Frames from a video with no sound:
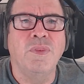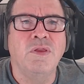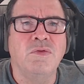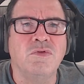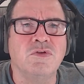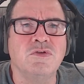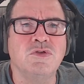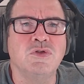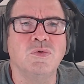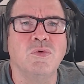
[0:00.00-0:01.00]
This
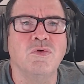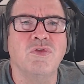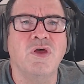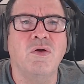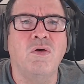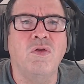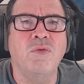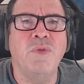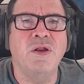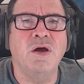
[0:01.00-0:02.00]
ensures that all the
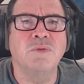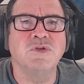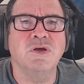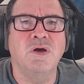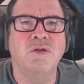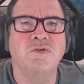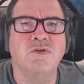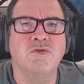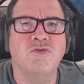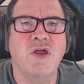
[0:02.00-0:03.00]
meta object content your
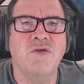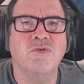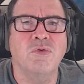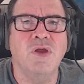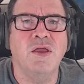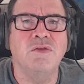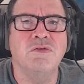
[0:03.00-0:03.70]
staff creates